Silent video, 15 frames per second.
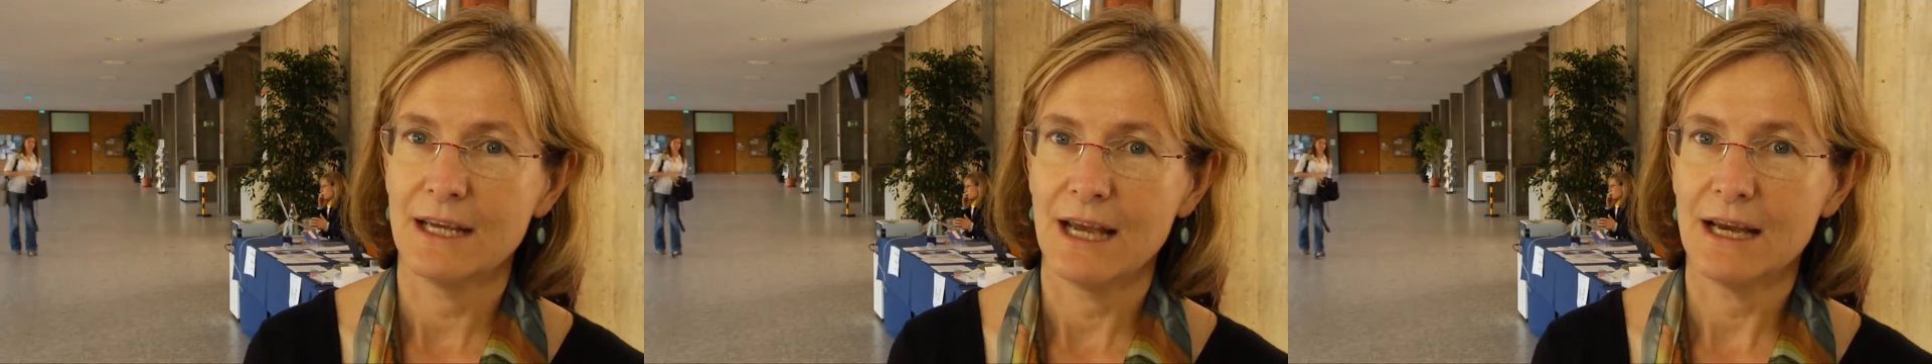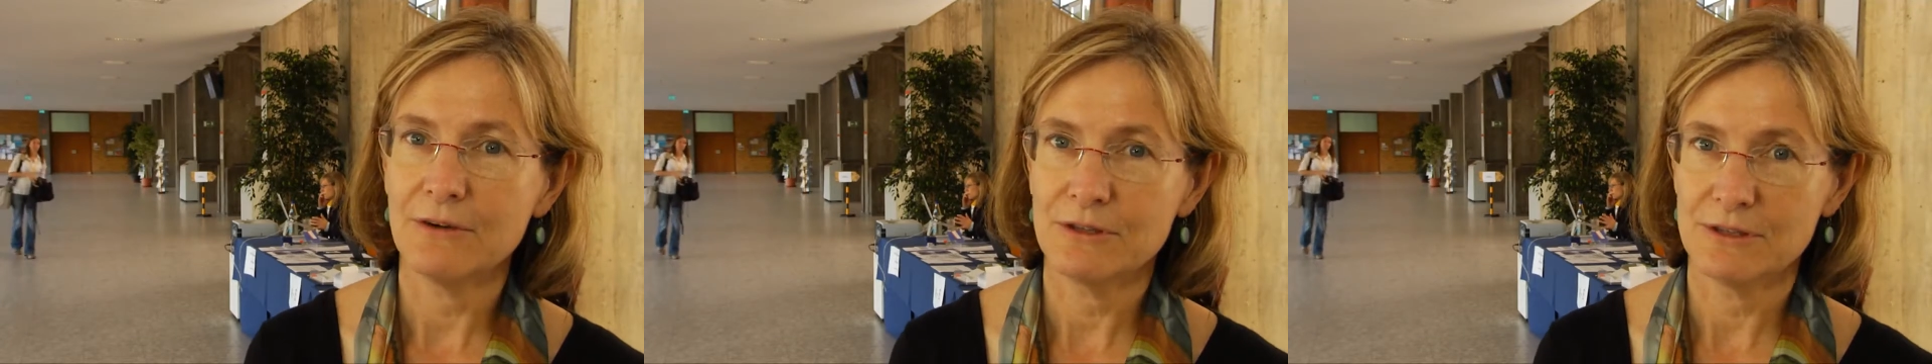
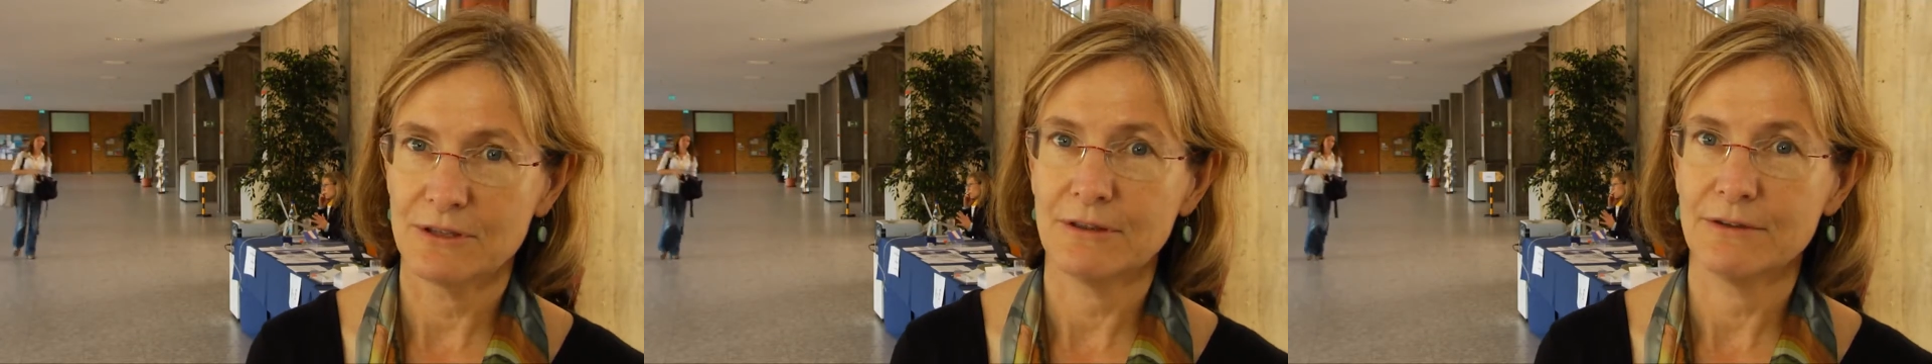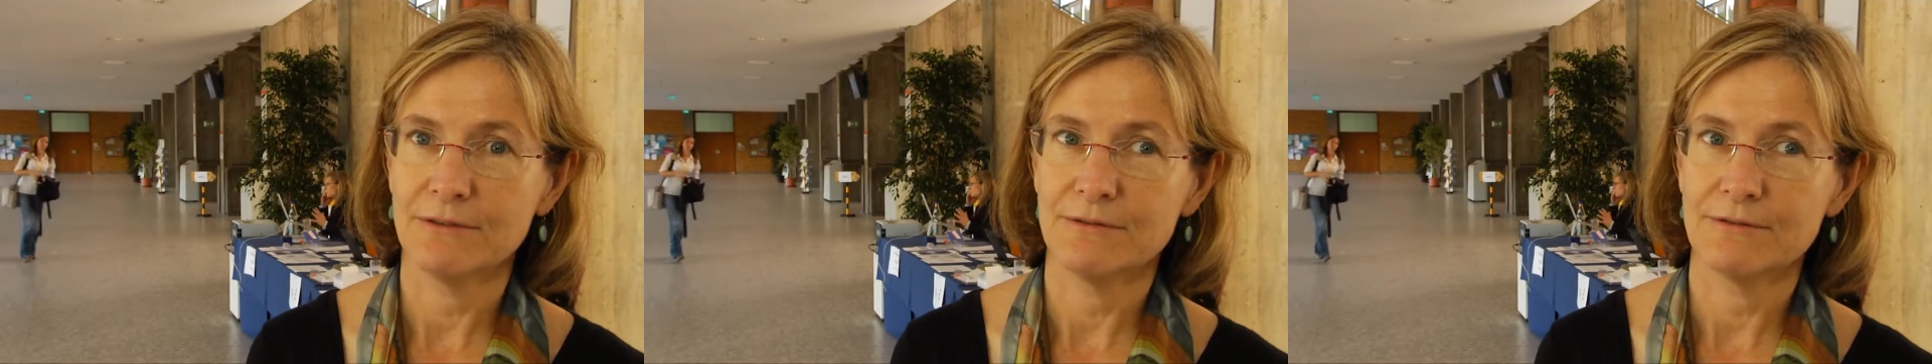how to
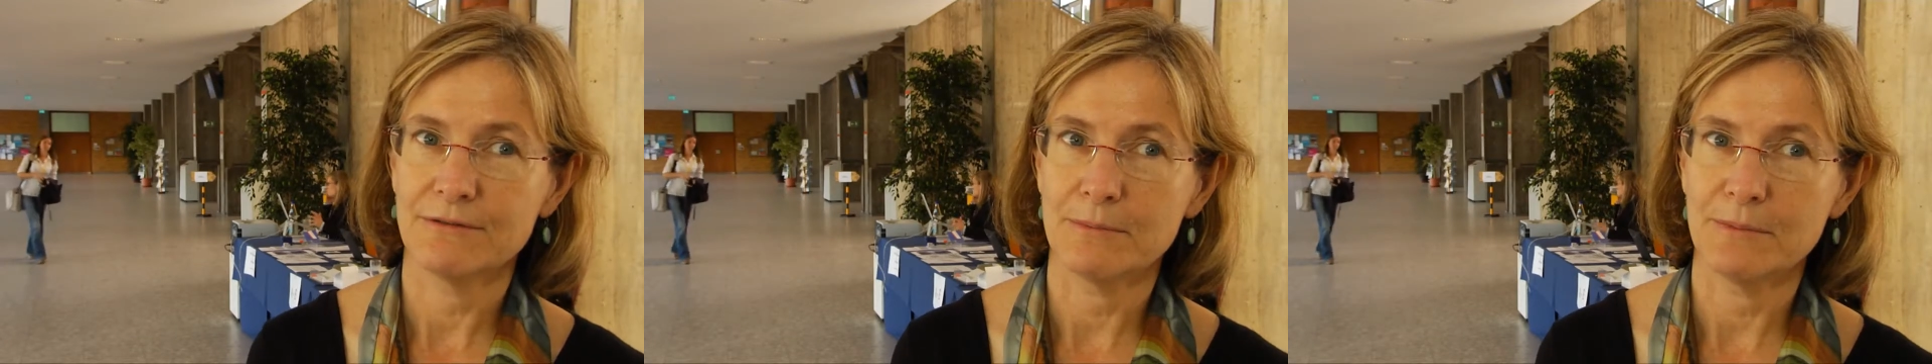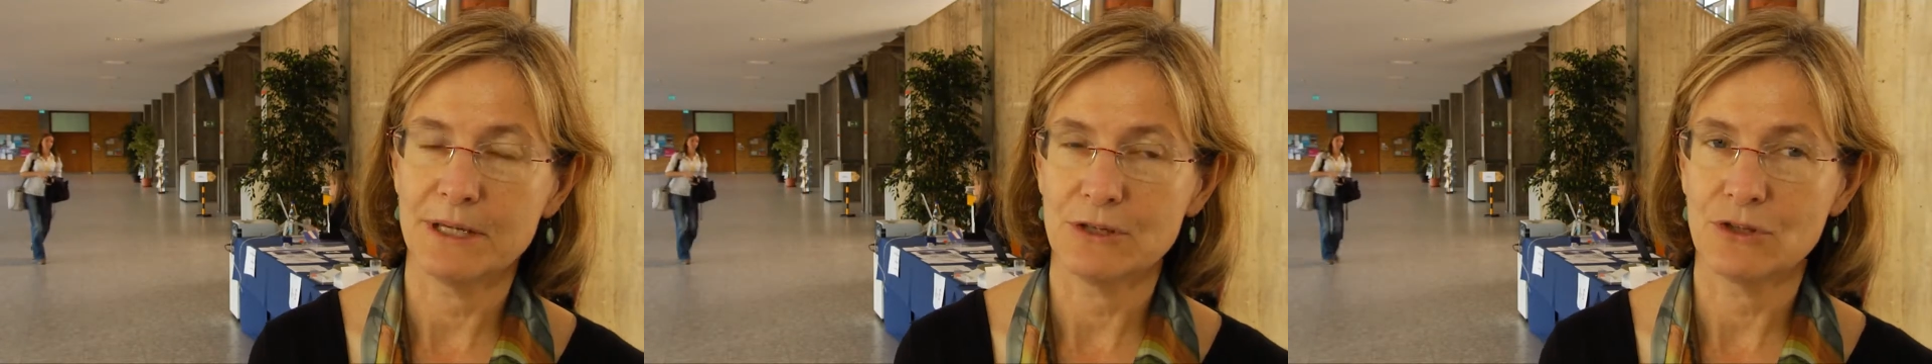learn
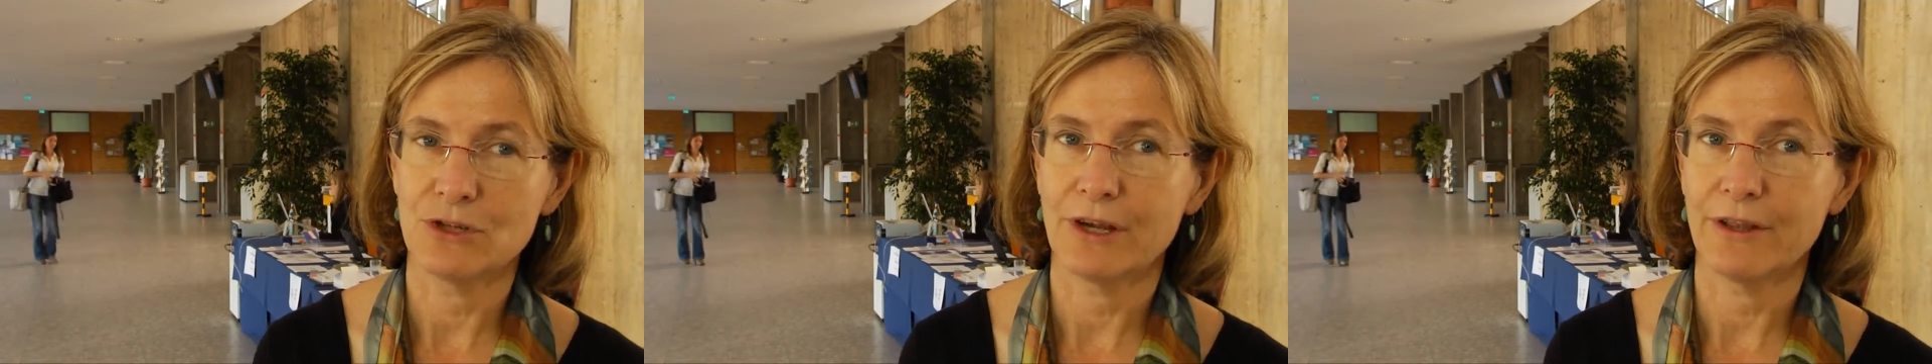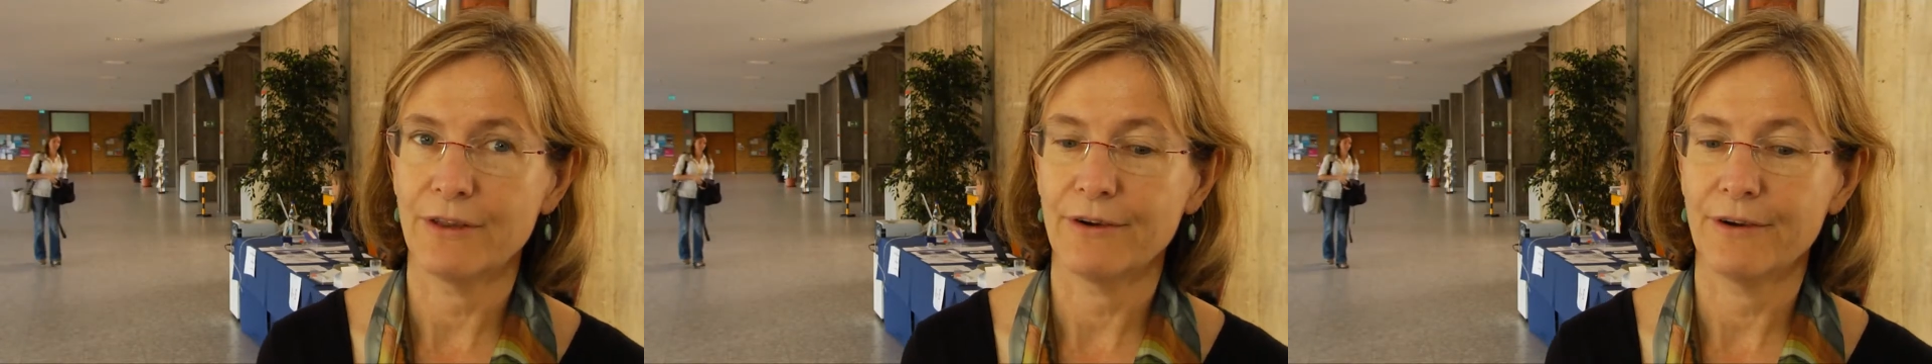from each
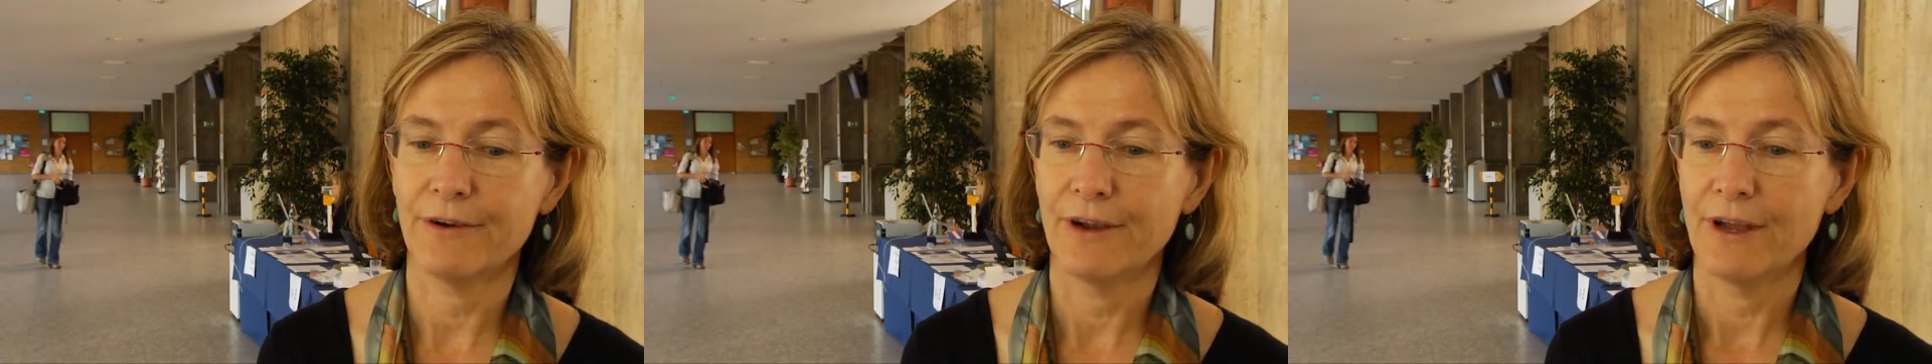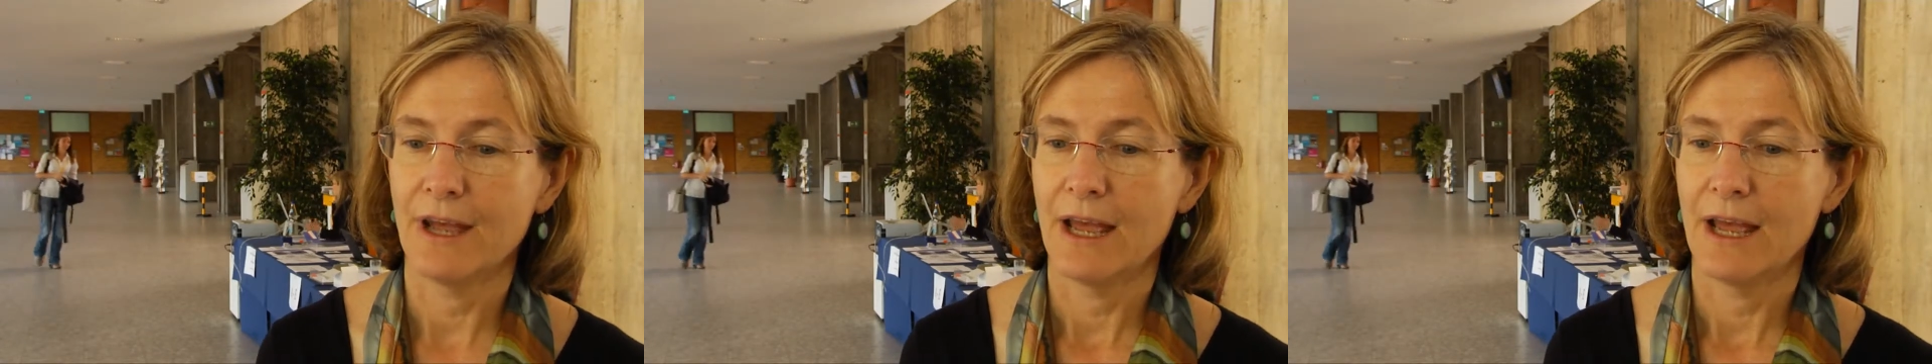other,